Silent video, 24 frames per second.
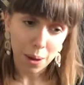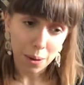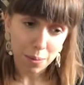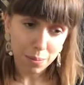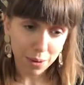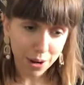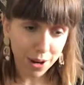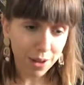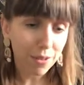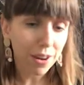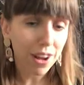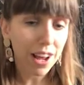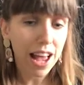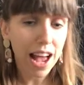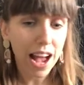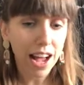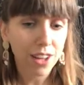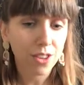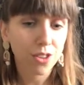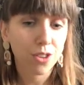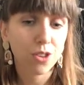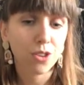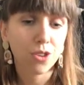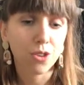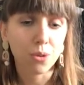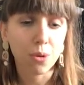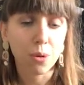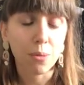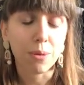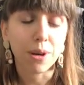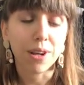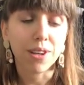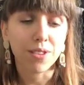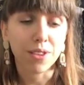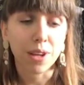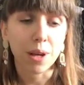But if I had to do a
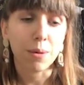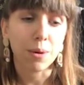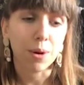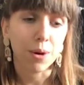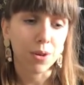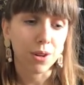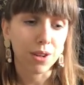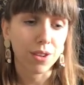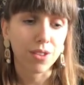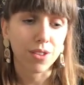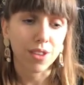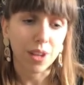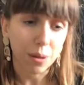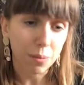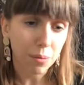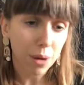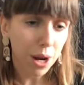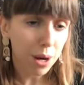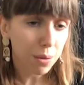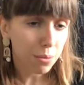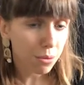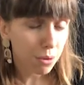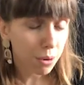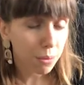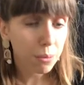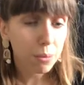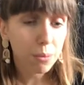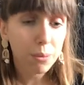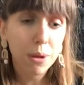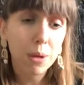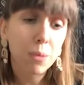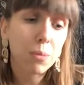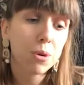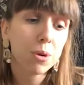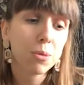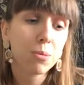base game only sim, I
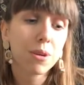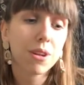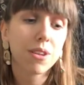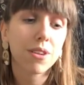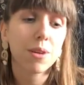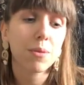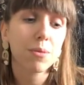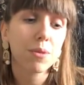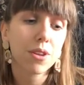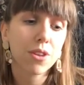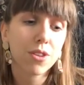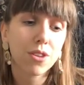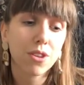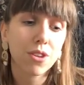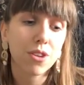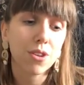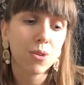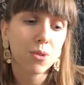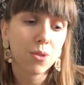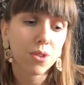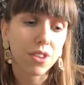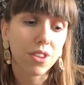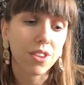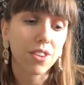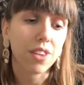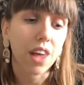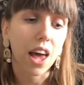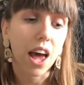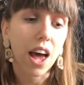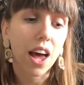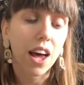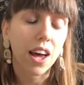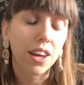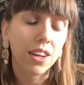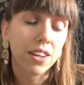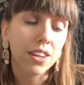probably would be tempted to use this
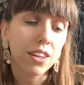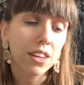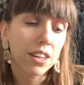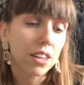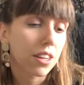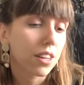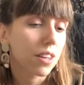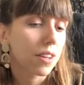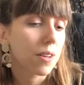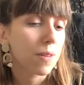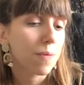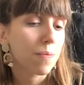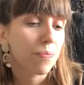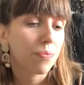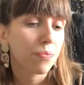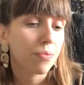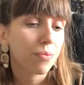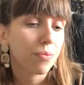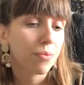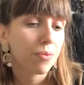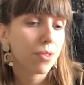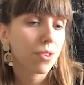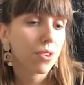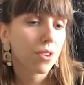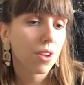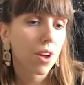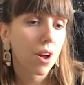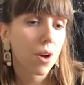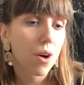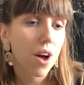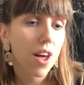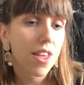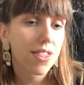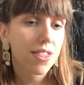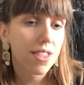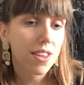hair.
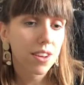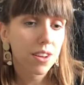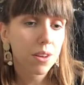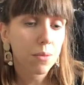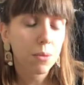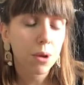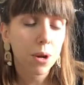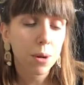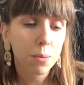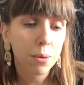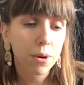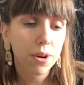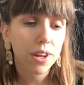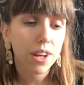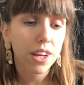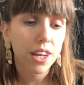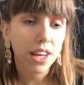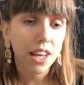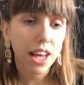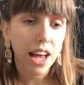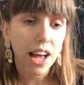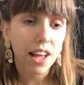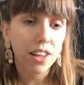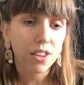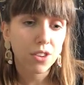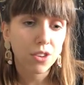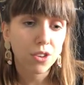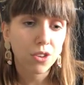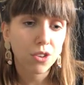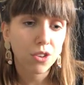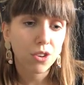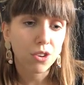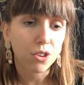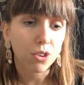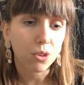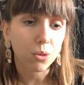So I think I'm going to put it in cats and
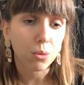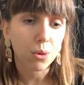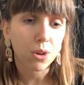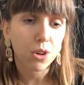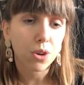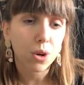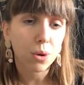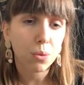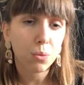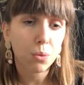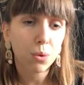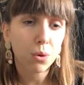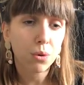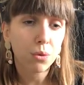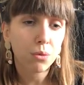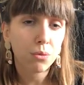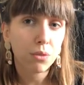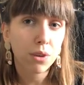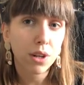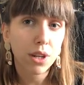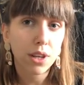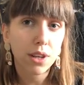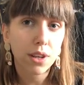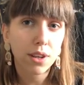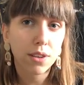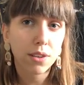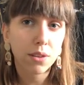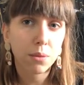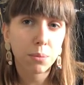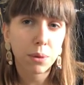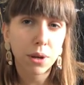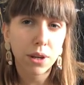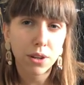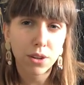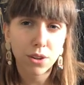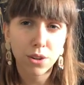dogs, which I wouldn't really
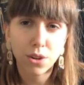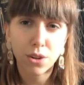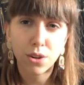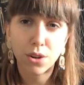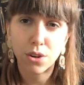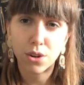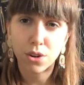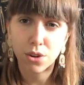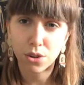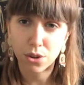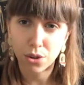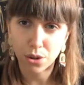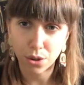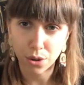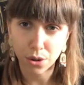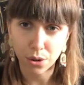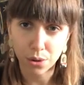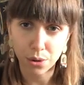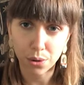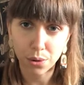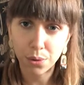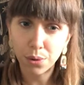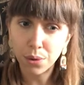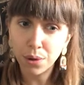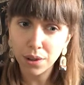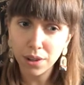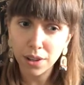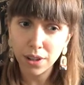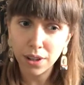expect to do.